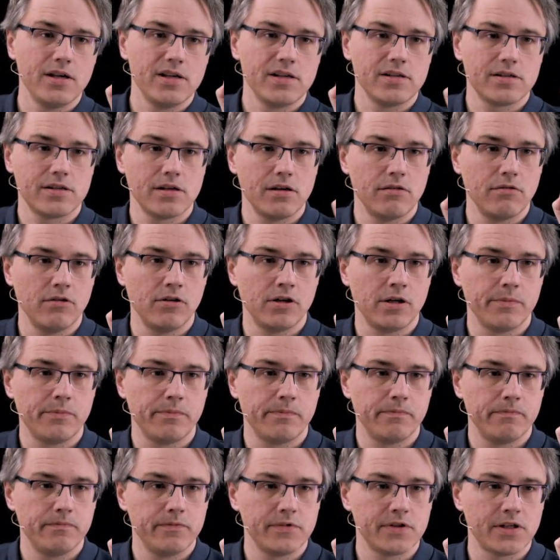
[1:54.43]
So on a
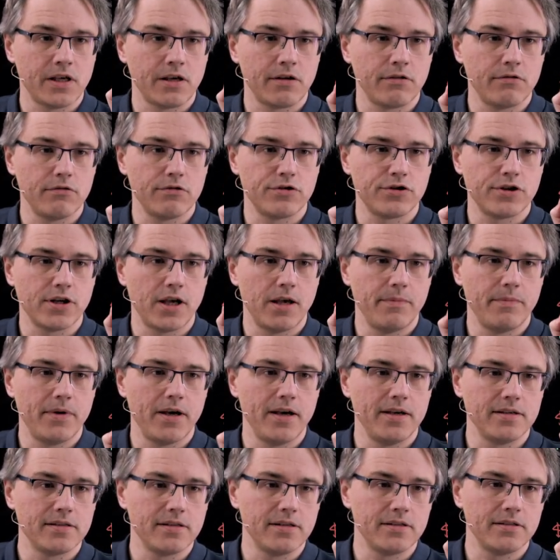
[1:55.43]
single share
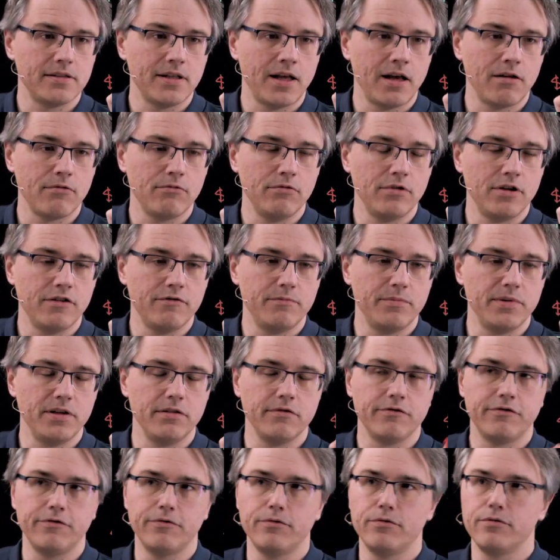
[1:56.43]
basis, that would have been
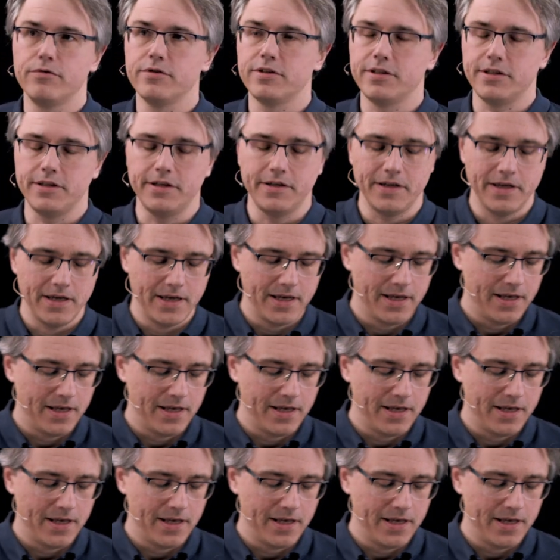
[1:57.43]
40.